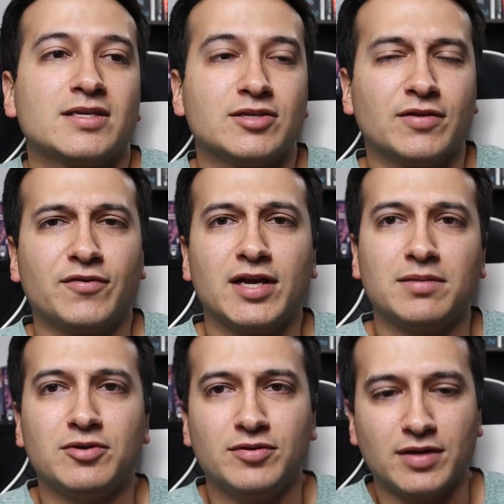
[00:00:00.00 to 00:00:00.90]
so The
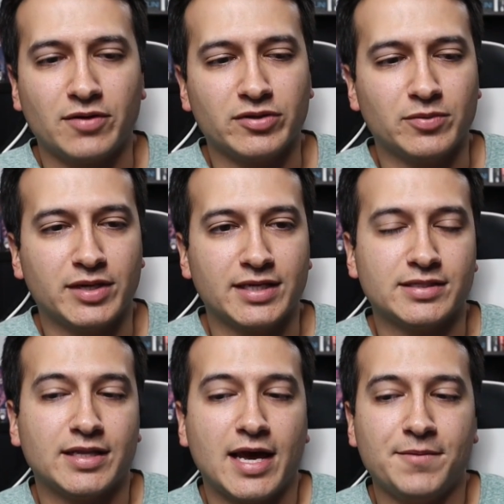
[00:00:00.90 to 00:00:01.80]
Forgetting Moon, I really want to get
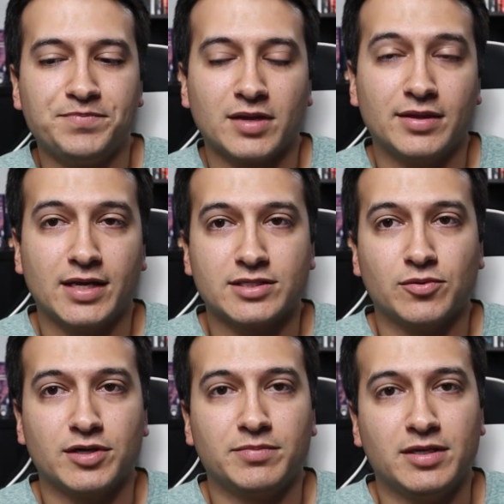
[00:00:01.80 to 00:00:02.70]
to that. And that's
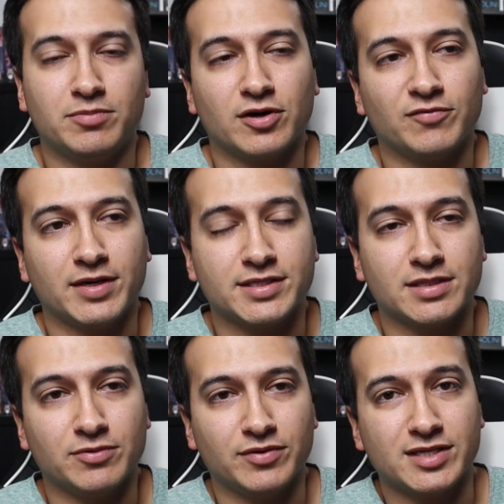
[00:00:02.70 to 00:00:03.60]
going to be part of my
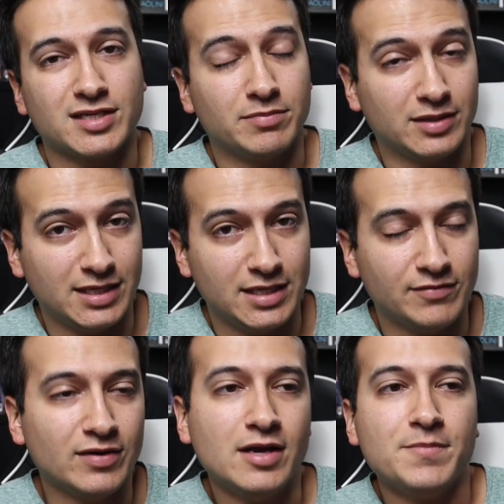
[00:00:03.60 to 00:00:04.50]
December reads, I
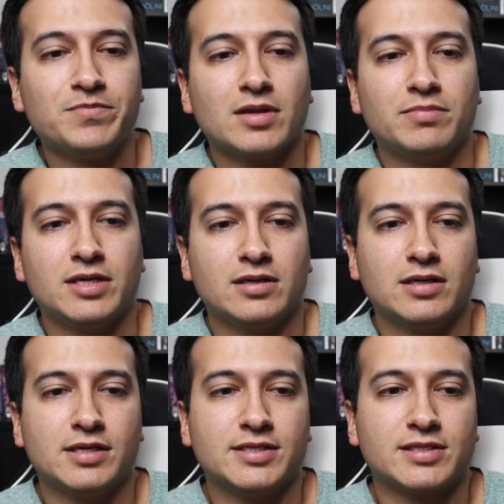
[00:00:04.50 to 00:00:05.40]
believe,
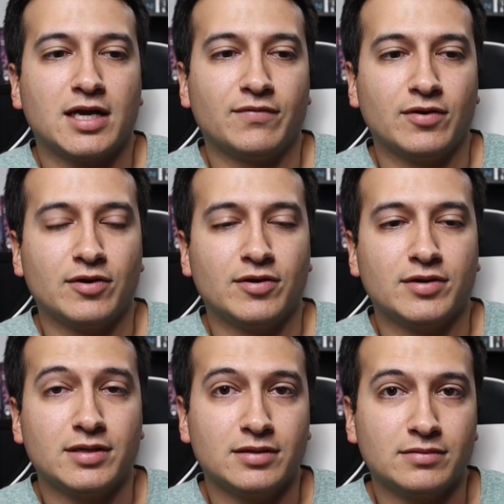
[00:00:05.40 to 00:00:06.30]
because I've
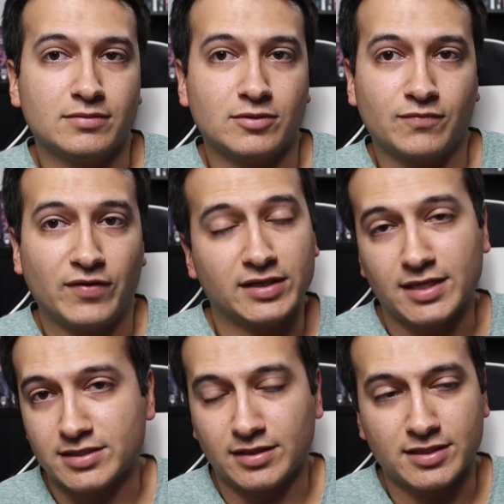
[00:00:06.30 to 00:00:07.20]
heard
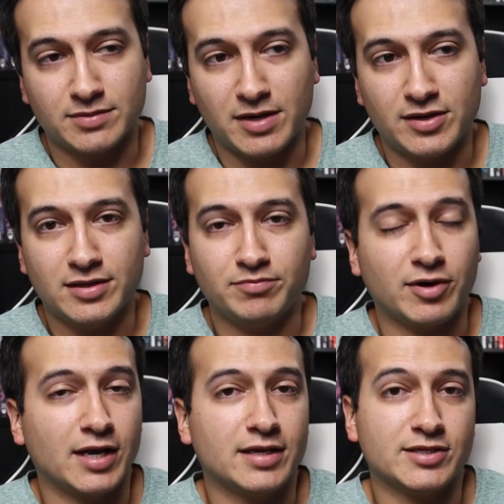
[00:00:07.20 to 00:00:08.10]
fantastic things about it.
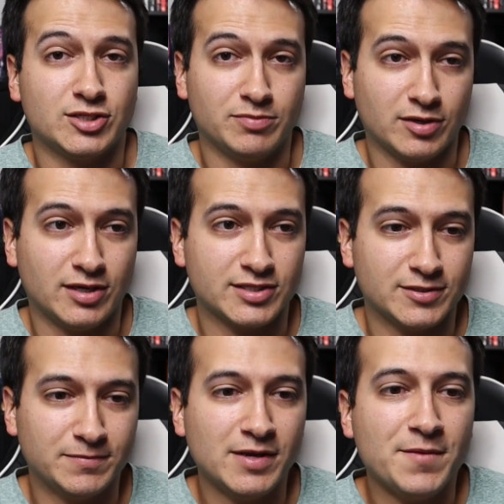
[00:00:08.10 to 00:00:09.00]
Brian is super
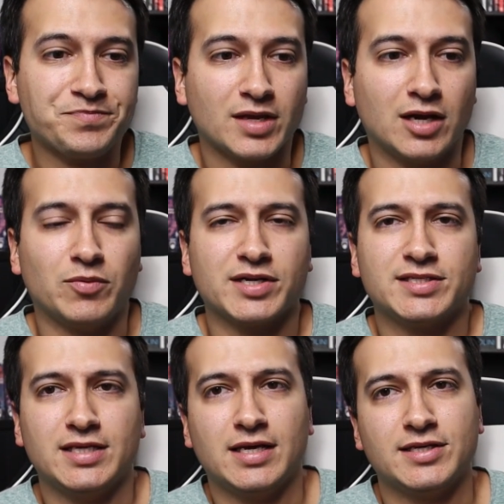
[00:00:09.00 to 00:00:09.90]
awesome, and I want to
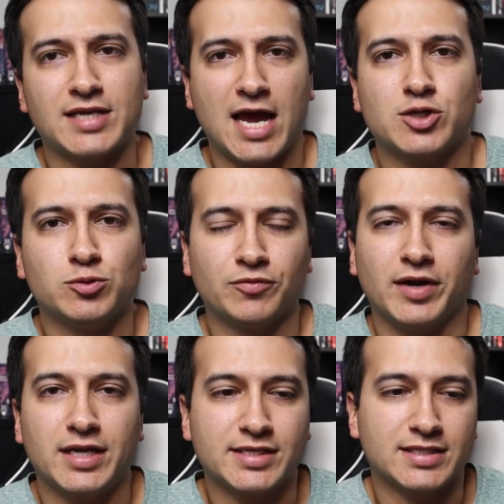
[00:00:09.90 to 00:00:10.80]
see his actual
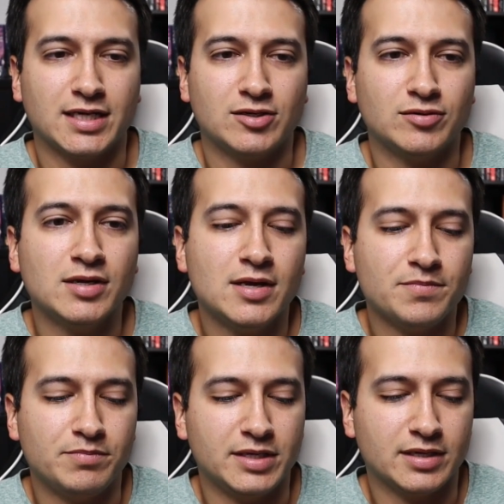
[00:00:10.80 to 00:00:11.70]
writing style,
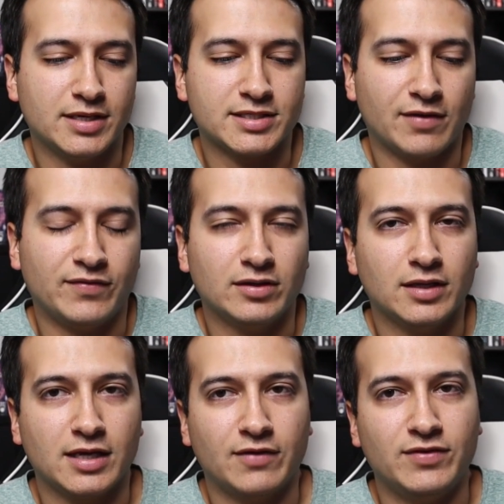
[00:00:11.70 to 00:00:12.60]
because I feel
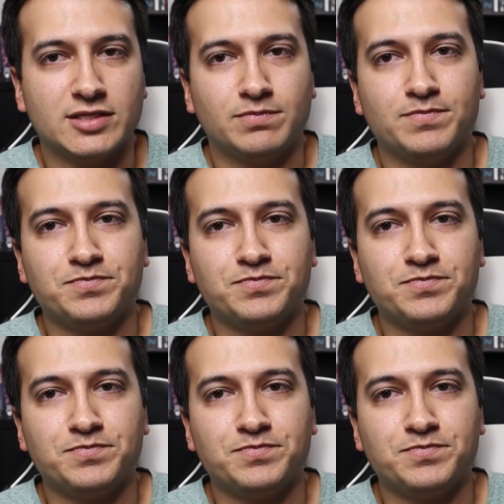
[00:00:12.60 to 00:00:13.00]
like if he's